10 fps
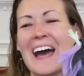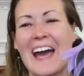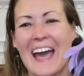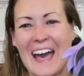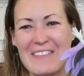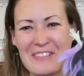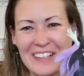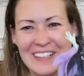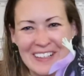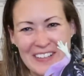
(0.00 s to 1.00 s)
have
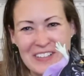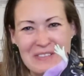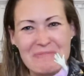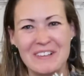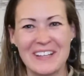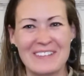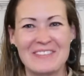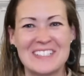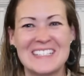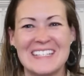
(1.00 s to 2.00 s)
another
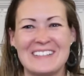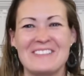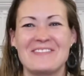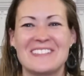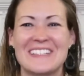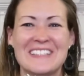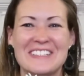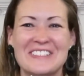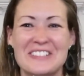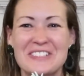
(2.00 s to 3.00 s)
Maleficent
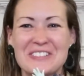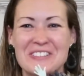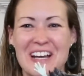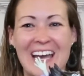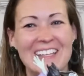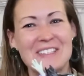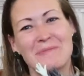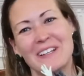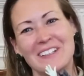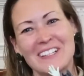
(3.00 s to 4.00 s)
figure to add to
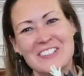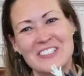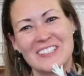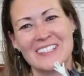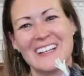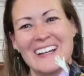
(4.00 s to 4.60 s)
my collection.